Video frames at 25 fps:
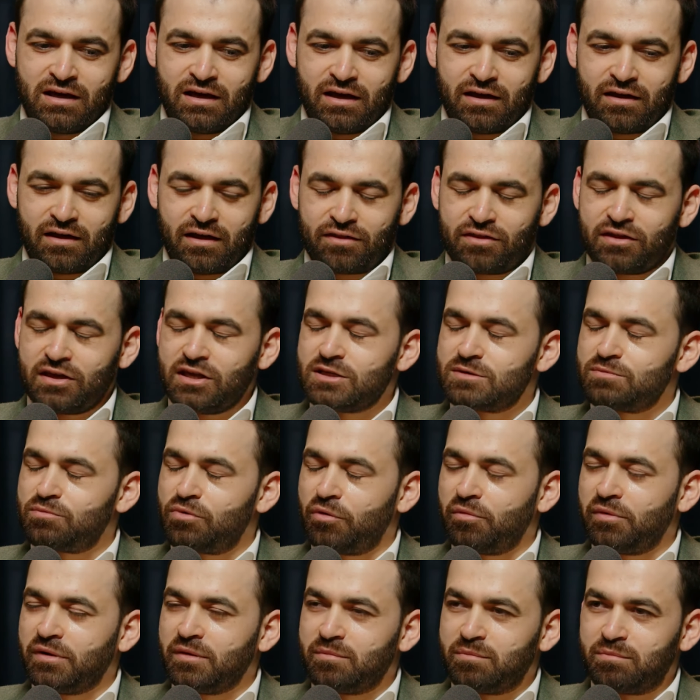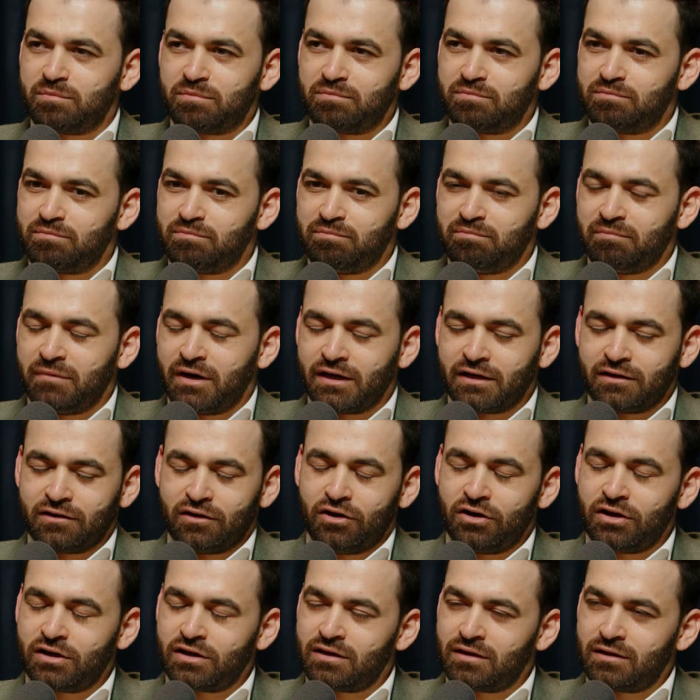I think it's probably my
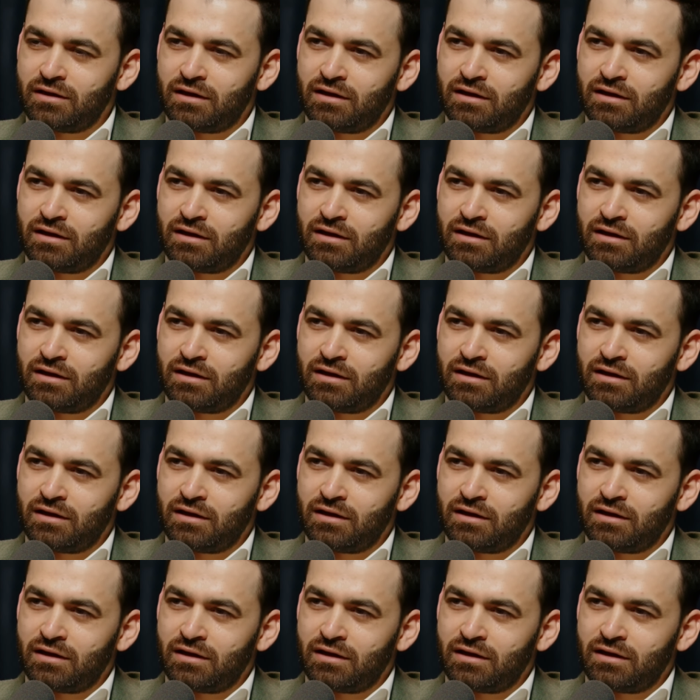luck,